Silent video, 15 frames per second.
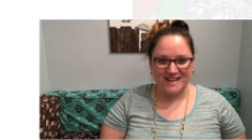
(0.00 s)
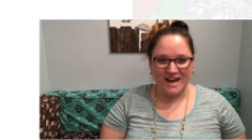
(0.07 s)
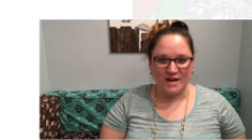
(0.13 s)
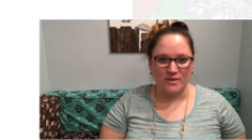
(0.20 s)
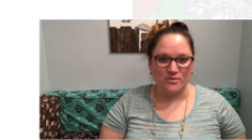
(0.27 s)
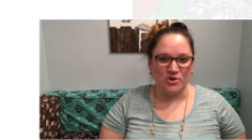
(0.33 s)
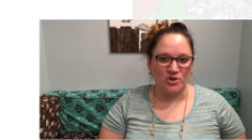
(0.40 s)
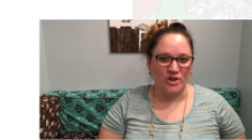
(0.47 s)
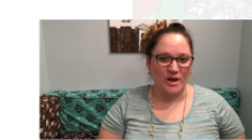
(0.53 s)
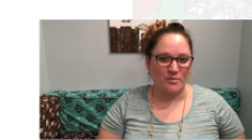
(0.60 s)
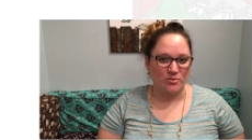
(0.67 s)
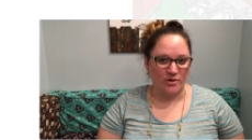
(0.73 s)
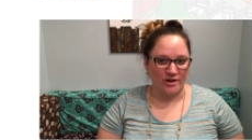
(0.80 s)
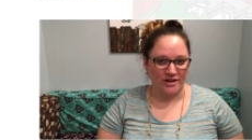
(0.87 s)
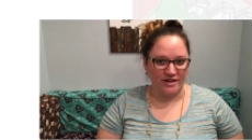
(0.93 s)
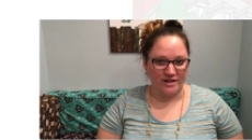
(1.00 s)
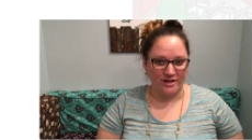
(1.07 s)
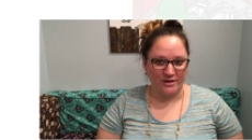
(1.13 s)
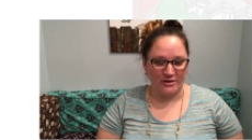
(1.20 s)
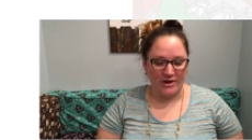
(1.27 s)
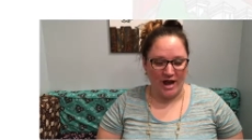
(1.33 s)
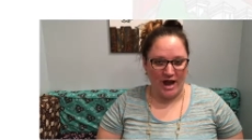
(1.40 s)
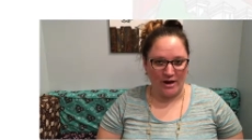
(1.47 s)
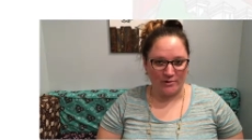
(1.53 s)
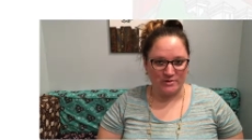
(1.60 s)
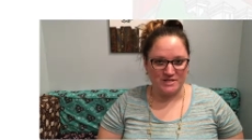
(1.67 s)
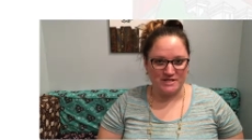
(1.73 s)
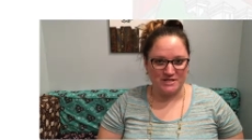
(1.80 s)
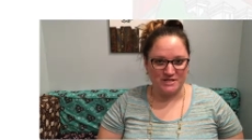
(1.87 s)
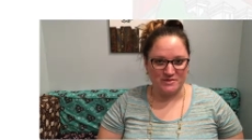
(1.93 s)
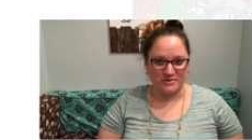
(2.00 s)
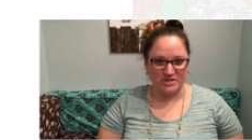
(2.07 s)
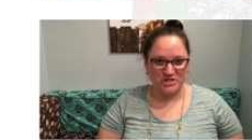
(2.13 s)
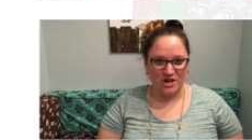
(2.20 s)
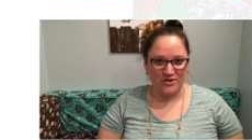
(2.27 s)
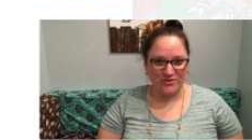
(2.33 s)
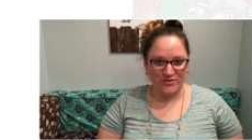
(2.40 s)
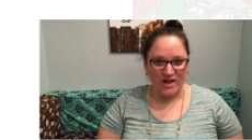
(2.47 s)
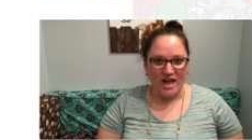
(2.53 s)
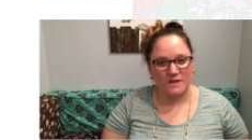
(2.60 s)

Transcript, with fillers: and I am your librarian here at Christina's Bookshelf.